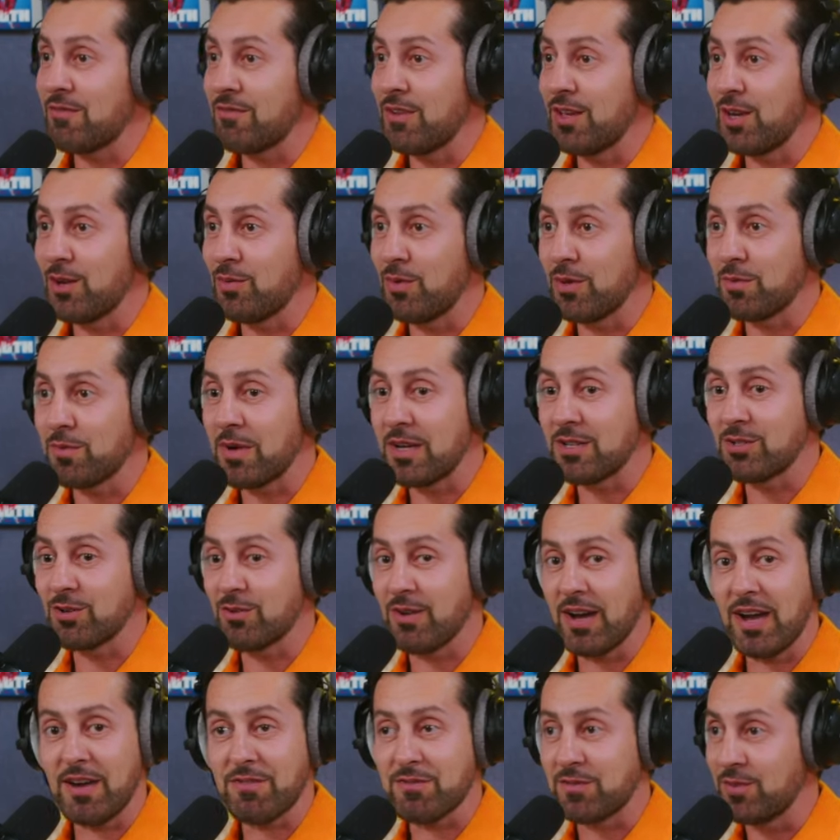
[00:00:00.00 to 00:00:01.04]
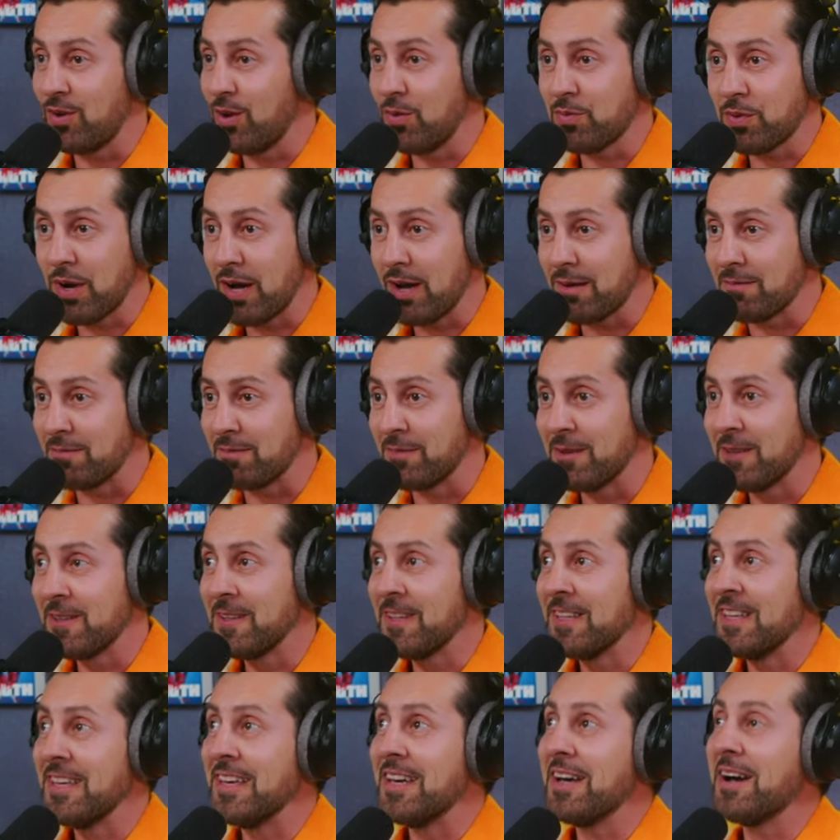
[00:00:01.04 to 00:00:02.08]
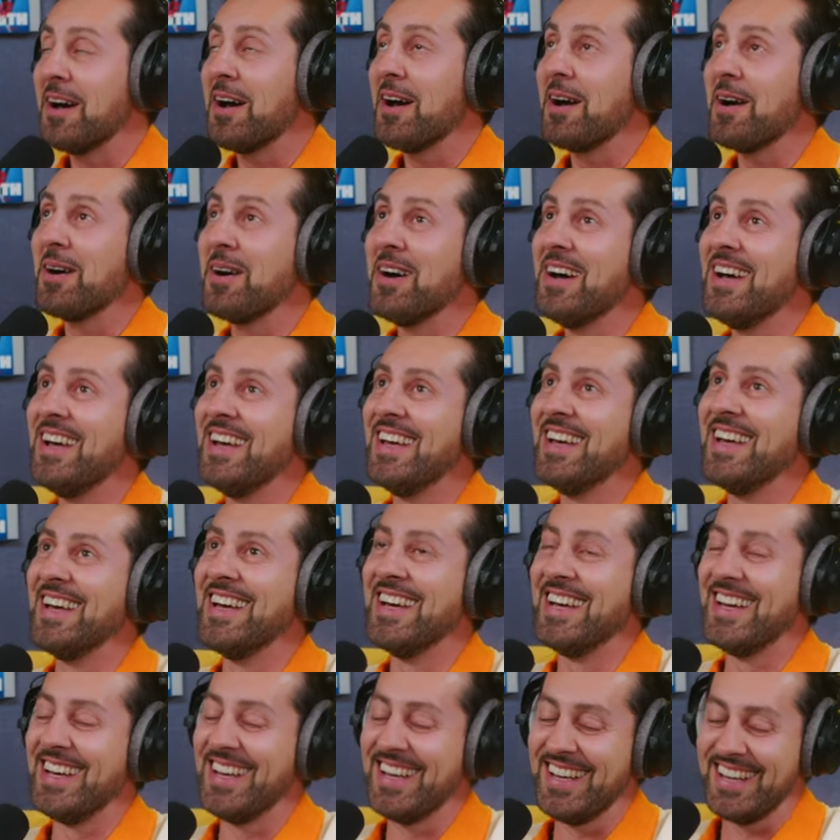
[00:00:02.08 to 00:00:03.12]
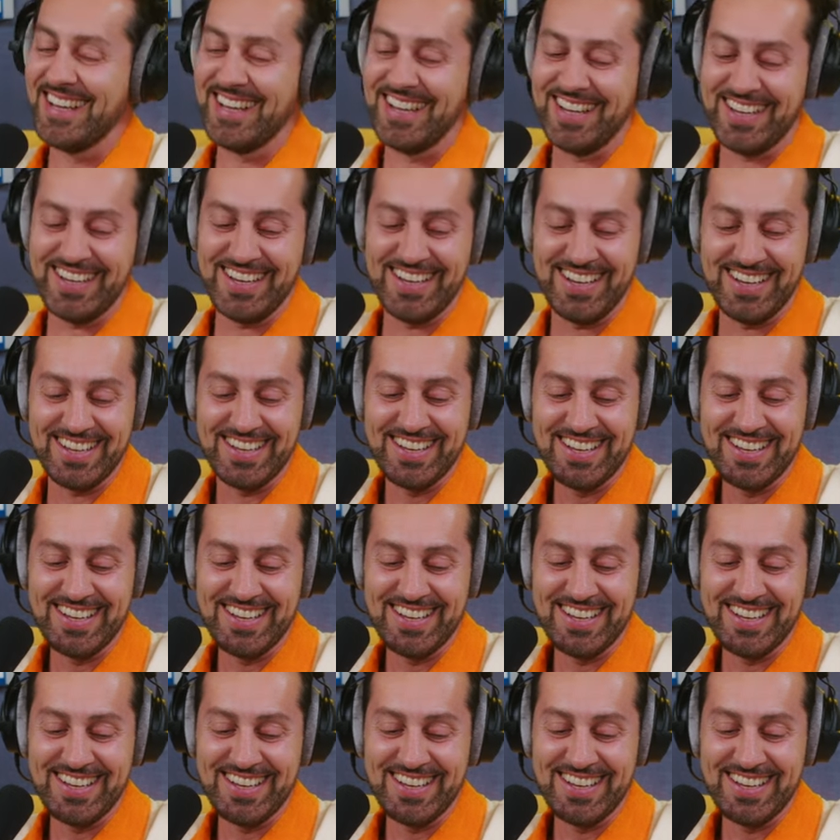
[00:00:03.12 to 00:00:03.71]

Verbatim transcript: a video with my giraffe, no problem. I know a guy. Uh,